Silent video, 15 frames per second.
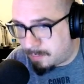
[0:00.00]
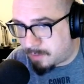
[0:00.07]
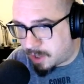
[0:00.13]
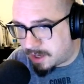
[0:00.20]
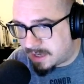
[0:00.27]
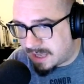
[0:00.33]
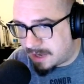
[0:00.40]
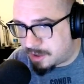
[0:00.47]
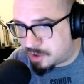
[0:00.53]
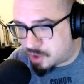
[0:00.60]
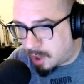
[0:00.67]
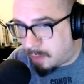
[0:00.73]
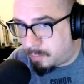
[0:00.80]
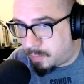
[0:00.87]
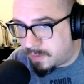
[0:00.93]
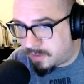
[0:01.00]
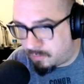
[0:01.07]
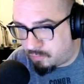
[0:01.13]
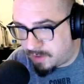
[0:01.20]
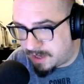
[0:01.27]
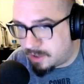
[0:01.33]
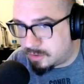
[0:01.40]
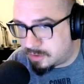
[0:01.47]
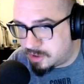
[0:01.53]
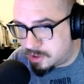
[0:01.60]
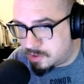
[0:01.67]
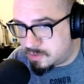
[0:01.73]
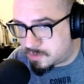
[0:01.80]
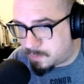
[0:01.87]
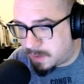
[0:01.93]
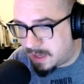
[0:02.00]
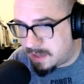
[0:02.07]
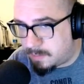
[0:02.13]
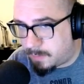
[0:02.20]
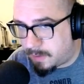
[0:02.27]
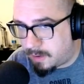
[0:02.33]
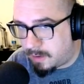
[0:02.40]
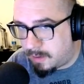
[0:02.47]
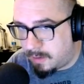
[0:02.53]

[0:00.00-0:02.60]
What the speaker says: I'm going to get a job with a real newspaper.